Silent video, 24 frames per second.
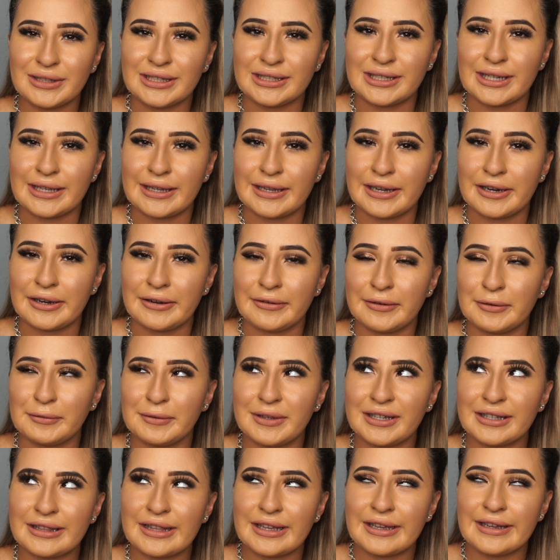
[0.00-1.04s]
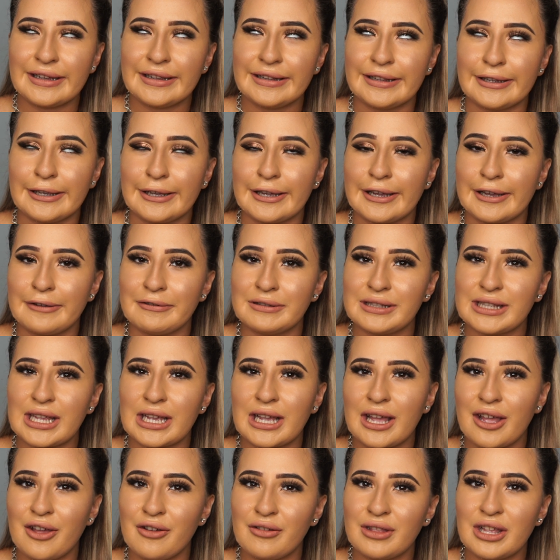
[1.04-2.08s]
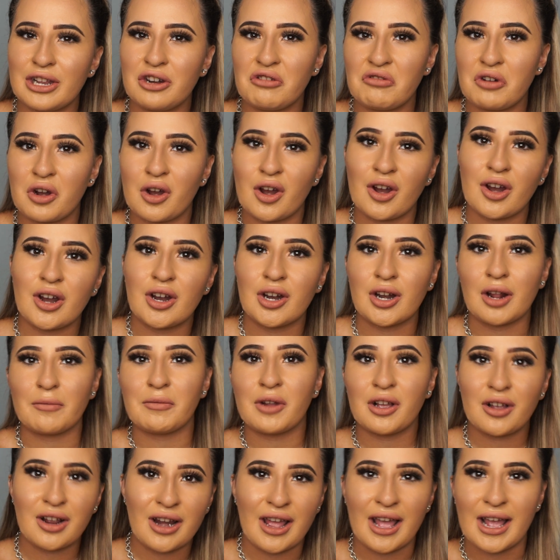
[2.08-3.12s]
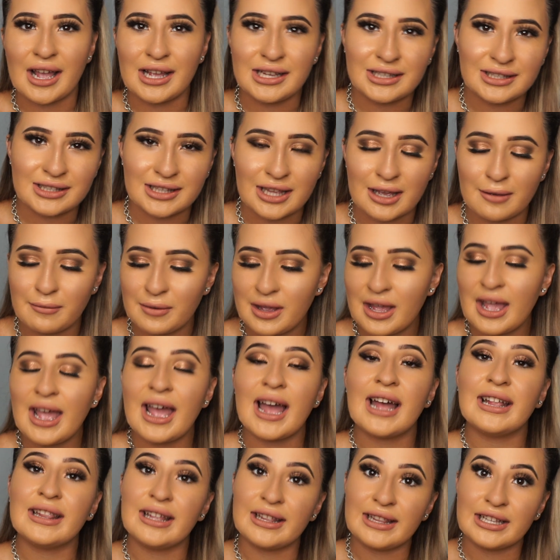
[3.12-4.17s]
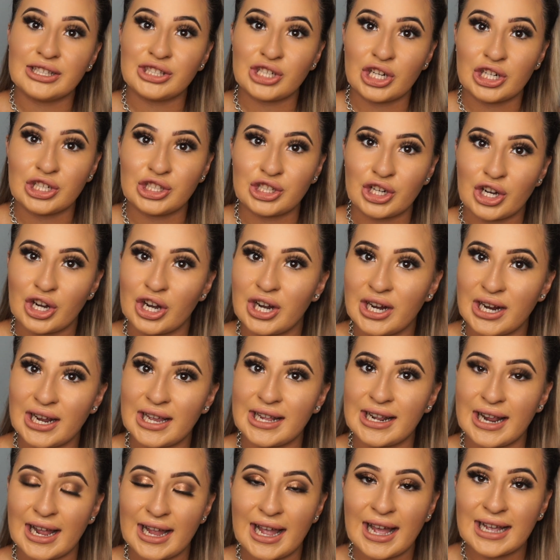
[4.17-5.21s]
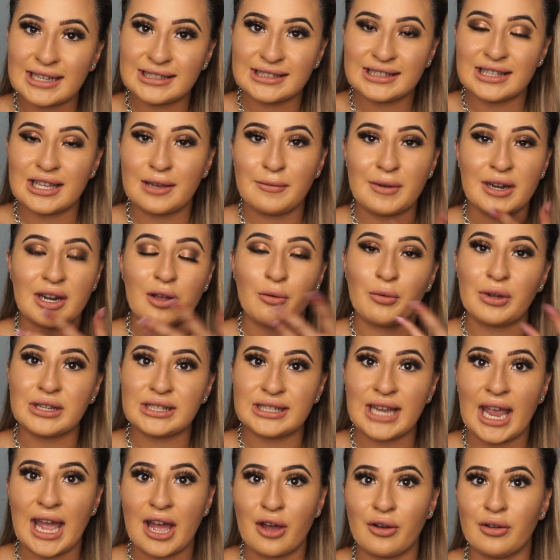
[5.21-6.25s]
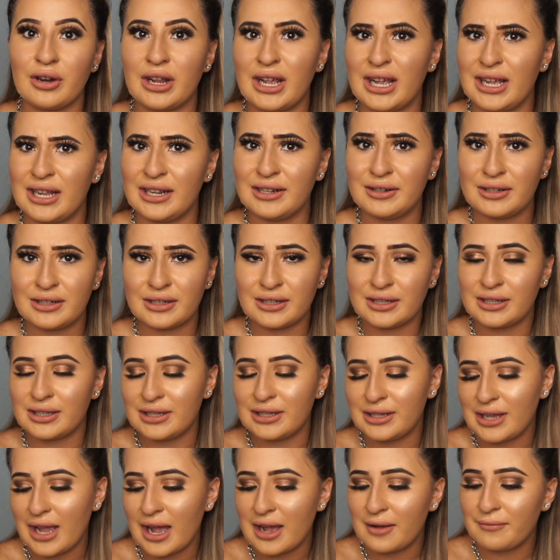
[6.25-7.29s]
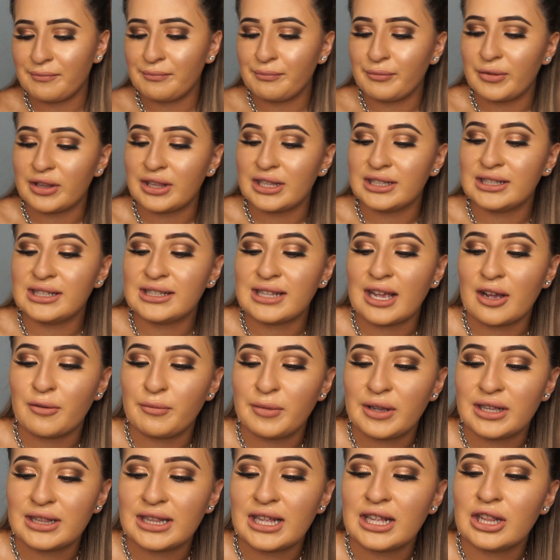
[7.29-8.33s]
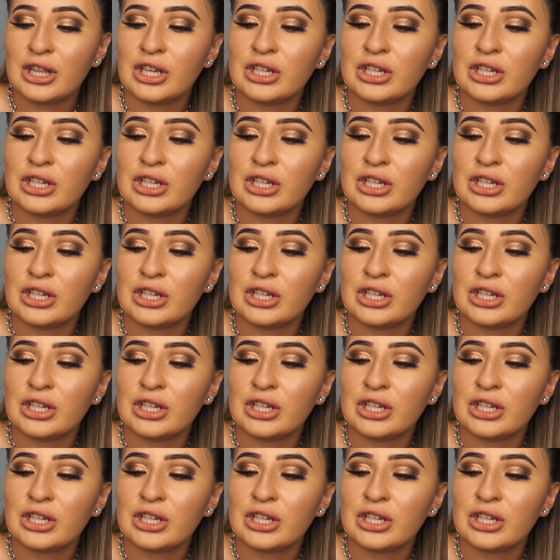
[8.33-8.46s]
really taking care of them like that. Like, I was like, oh, they don't hurt, I'm not gonna ice them. And then they started to hurt, and I iced them and it went down, and yeah. But this is how big they